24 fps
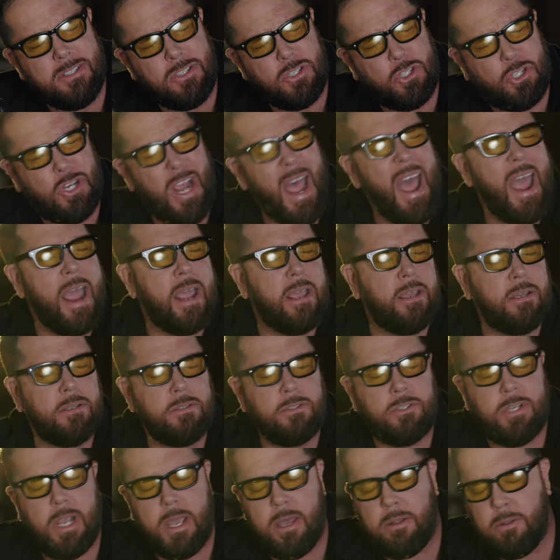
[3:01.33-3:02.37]
to
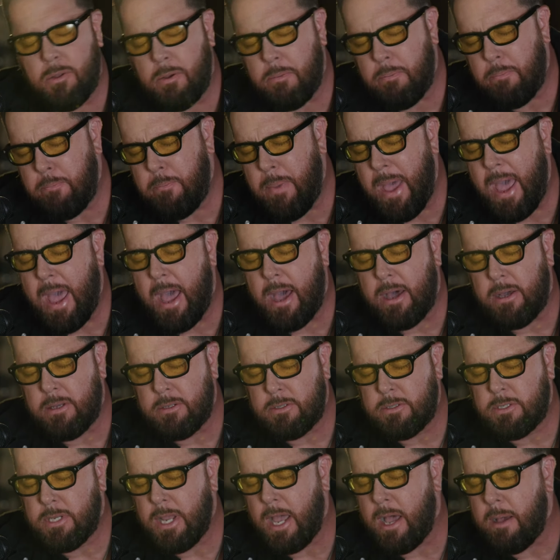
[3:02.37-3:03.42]
change and the
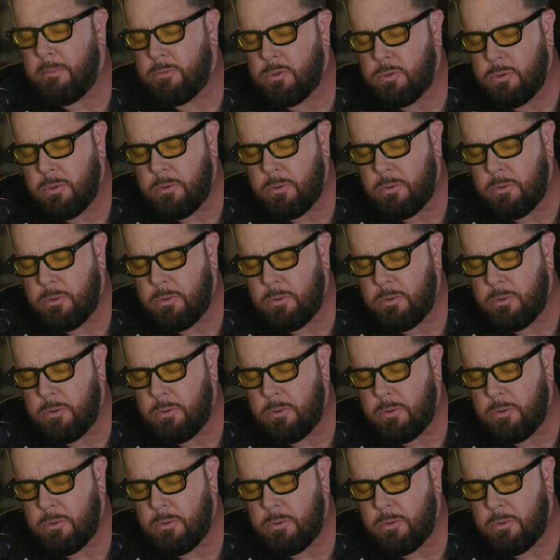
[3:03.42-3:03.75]
bad times